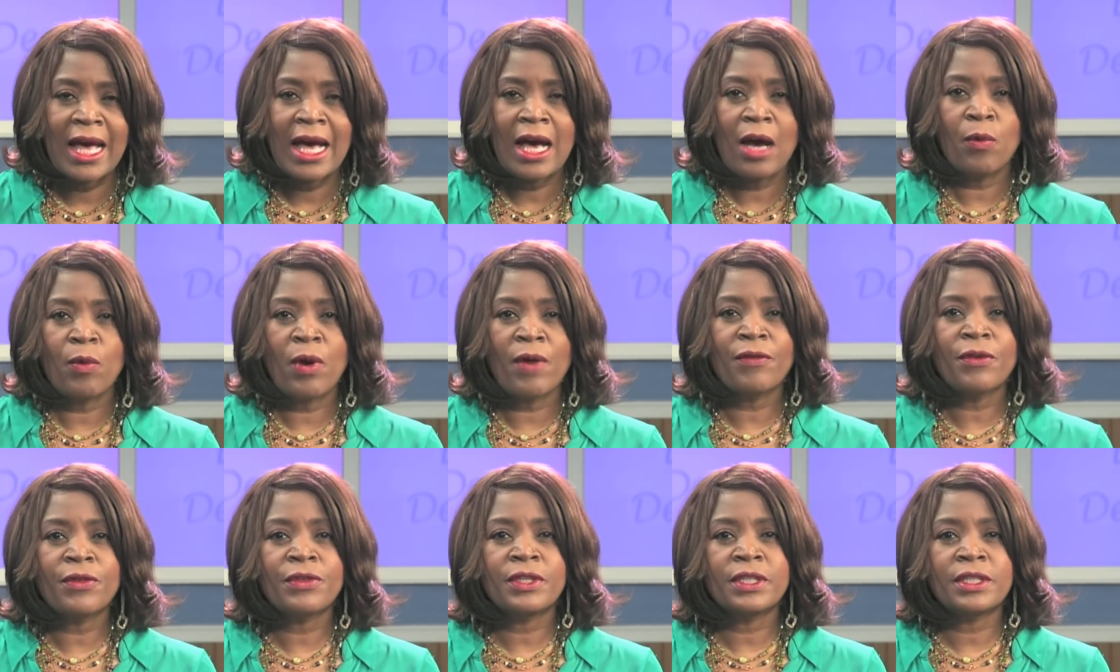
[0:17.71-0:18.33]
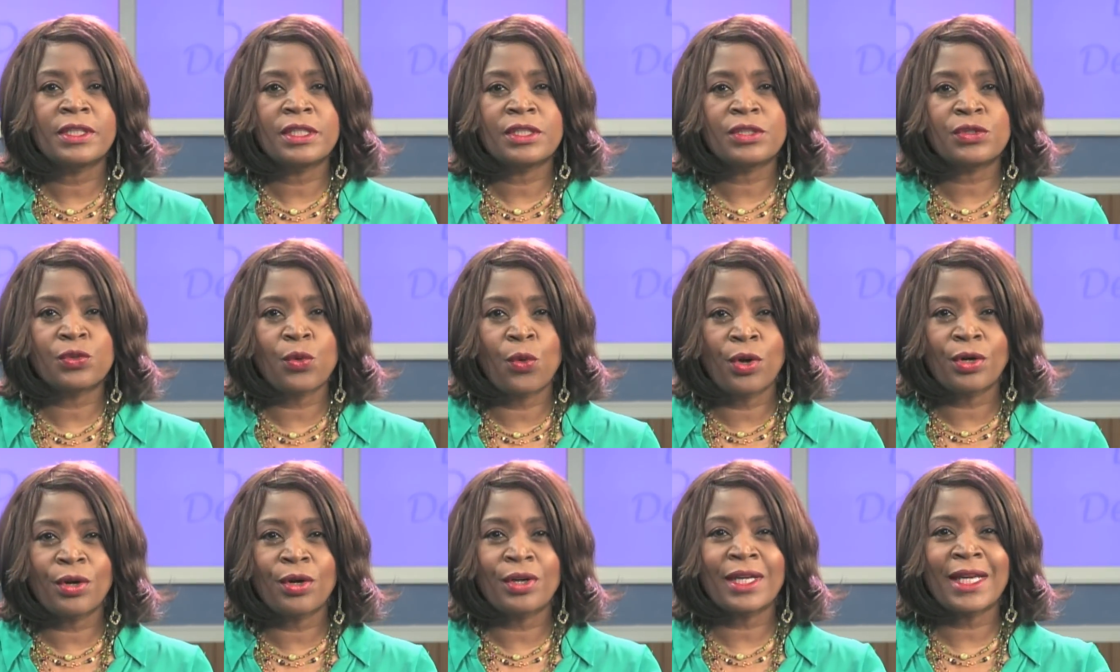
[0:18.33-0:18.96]
However, the
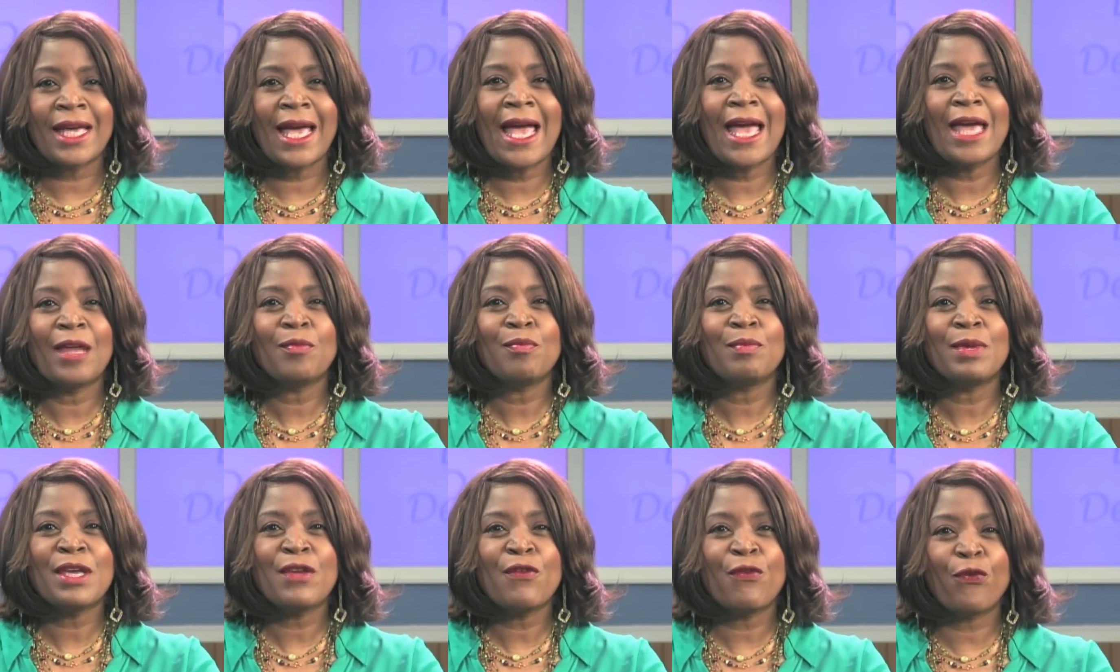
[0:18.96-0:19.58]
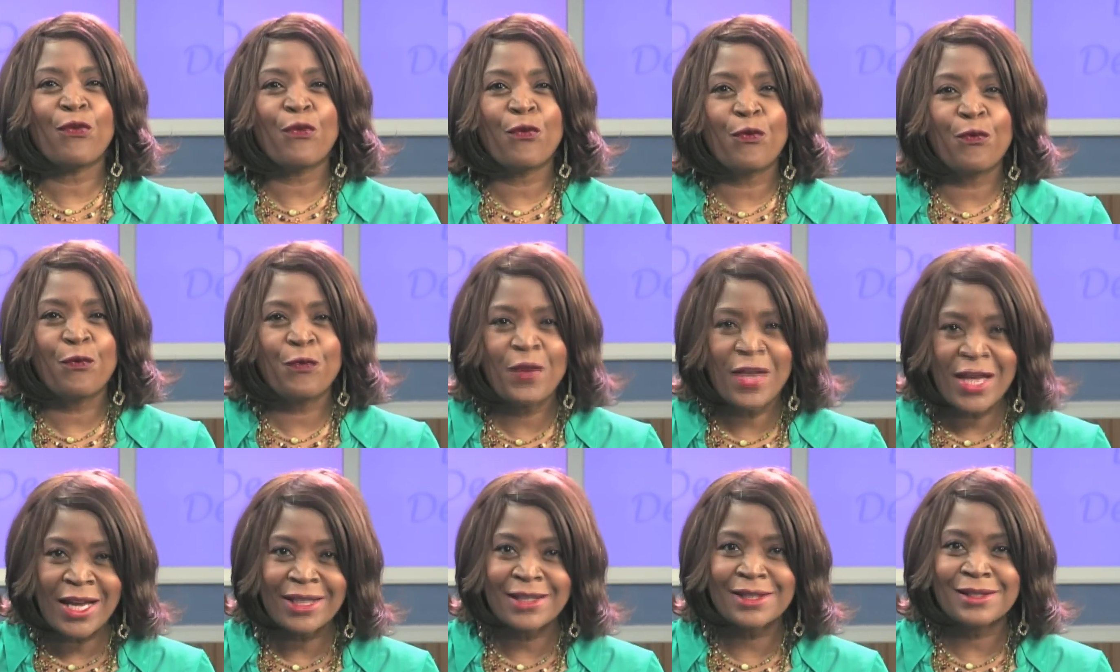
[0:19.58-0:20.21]
disorder can be
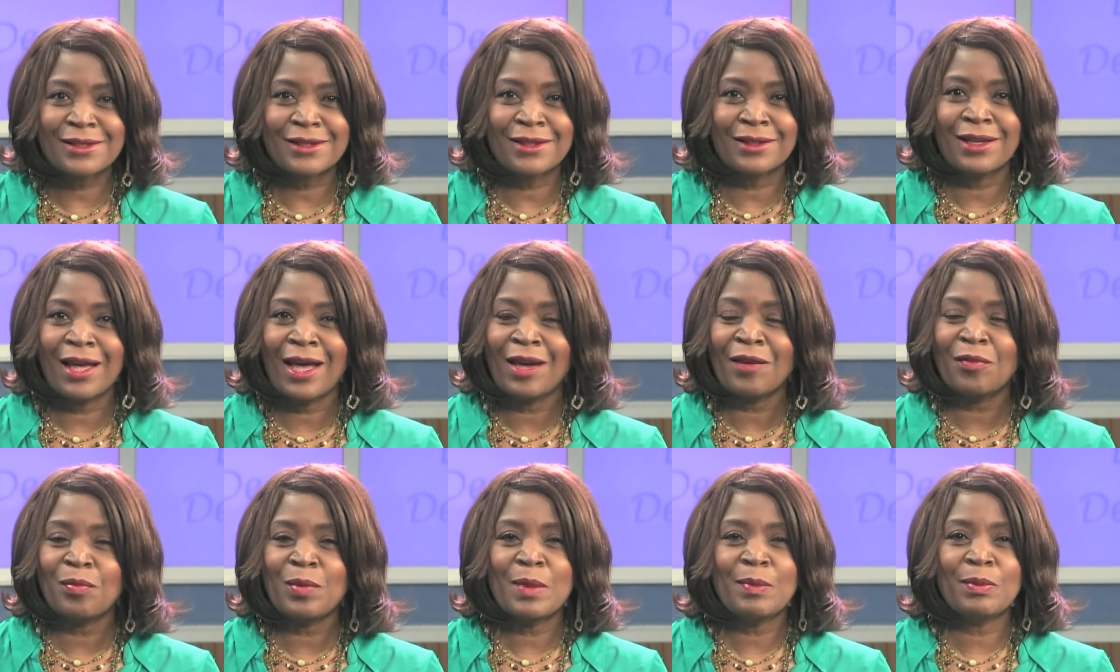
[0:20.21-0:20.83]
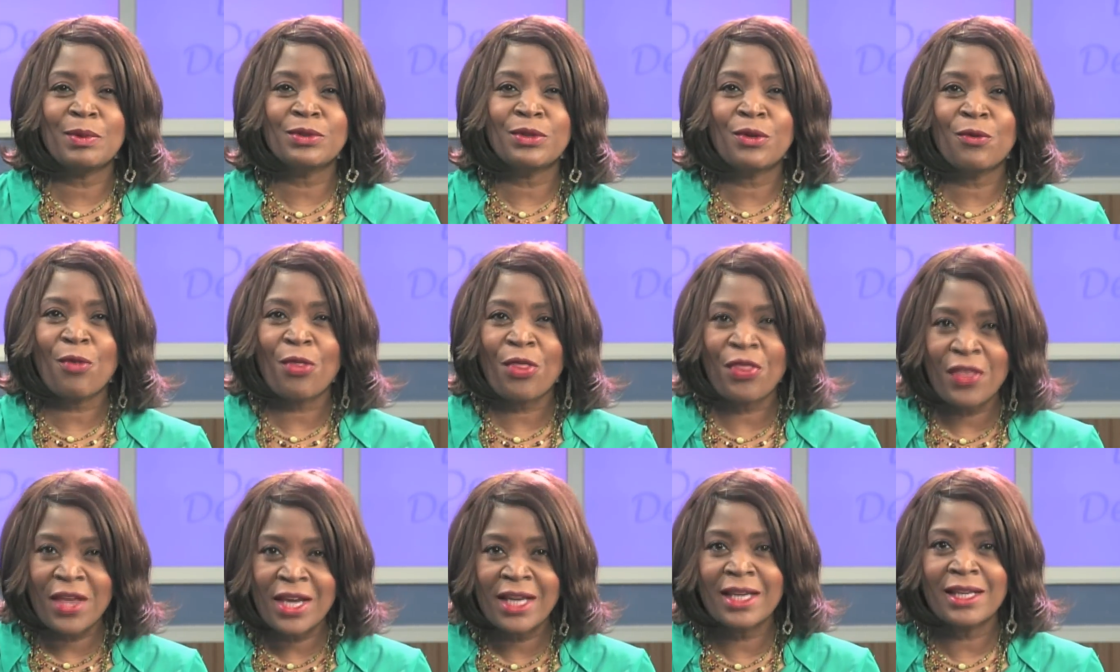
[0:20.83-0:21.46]
fixed. A lot of people
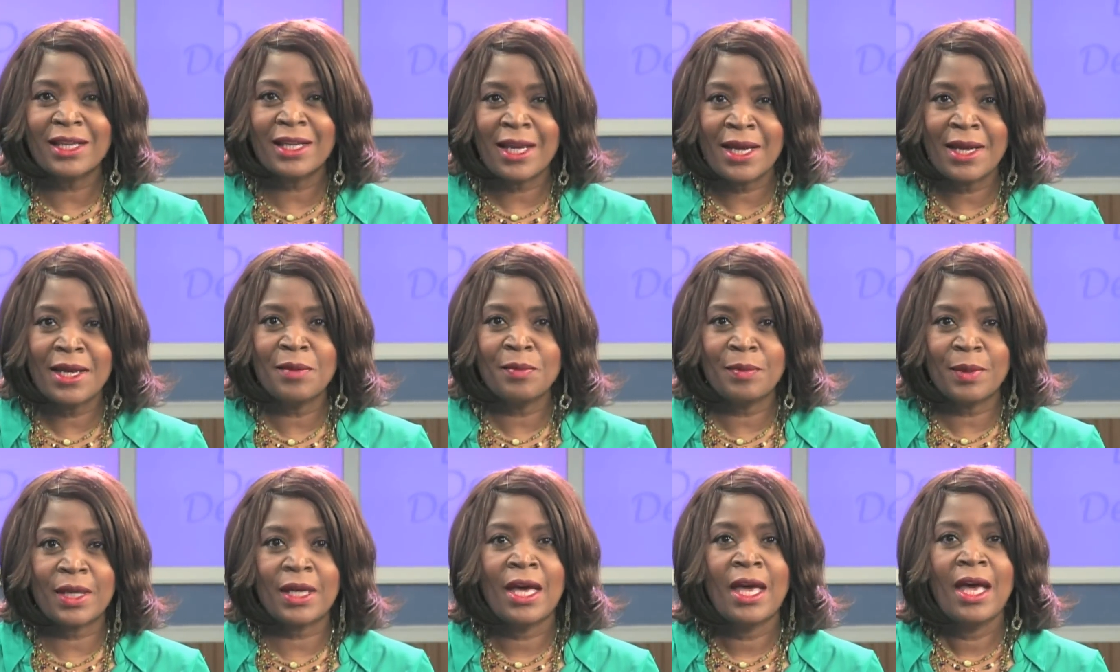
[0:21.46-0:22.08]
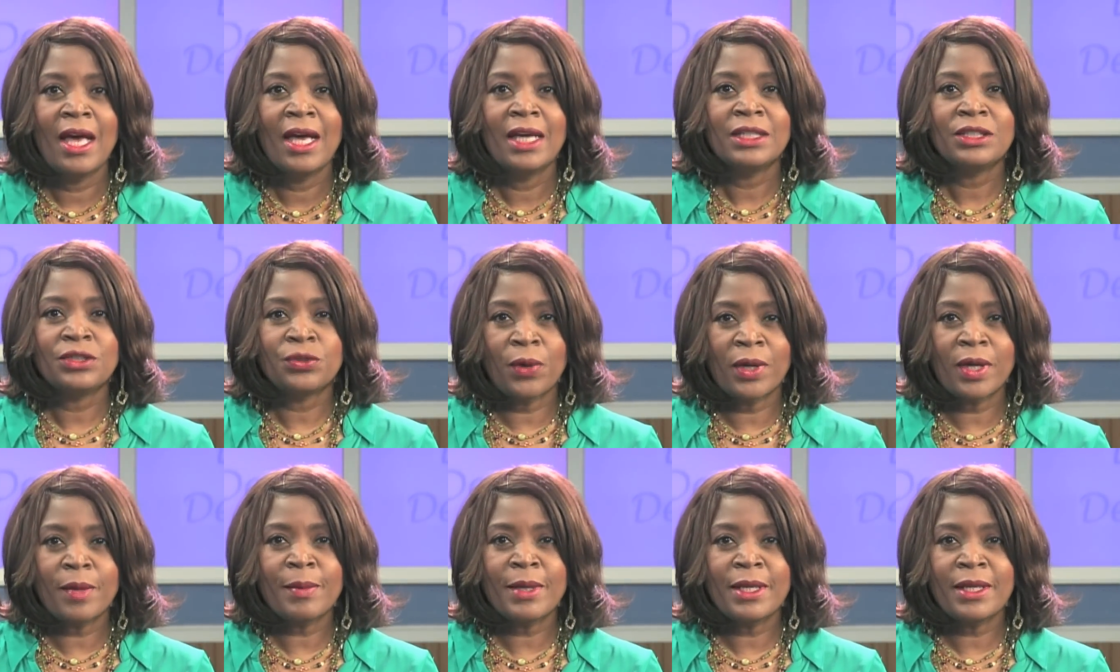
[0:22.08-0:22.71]
don't think it can be.
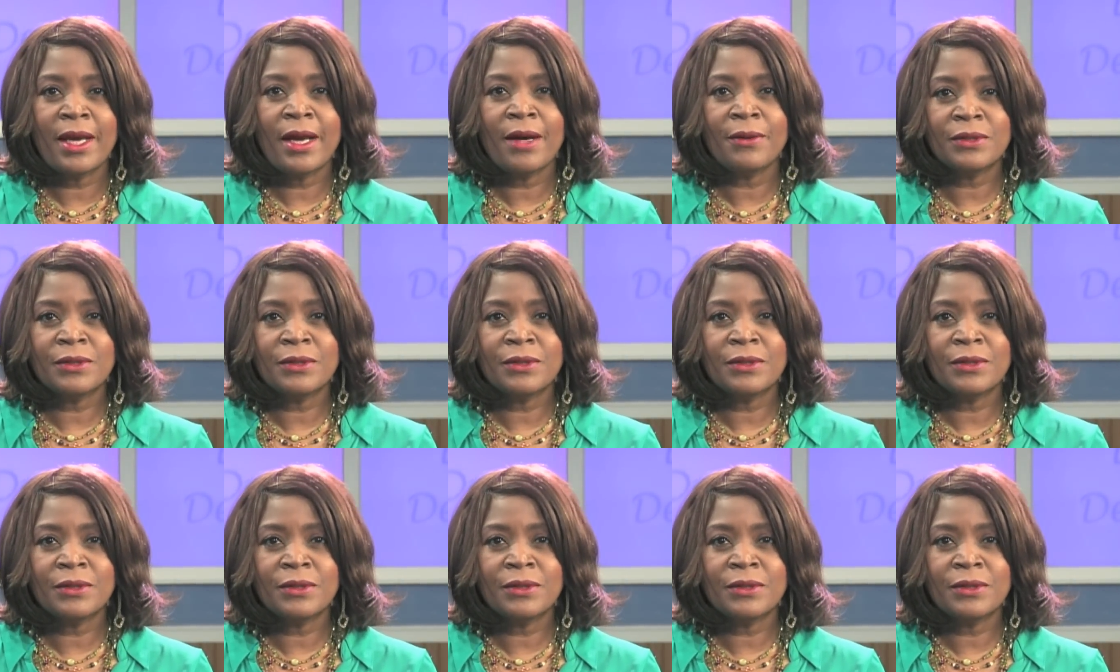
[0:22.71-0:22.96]
Joining me now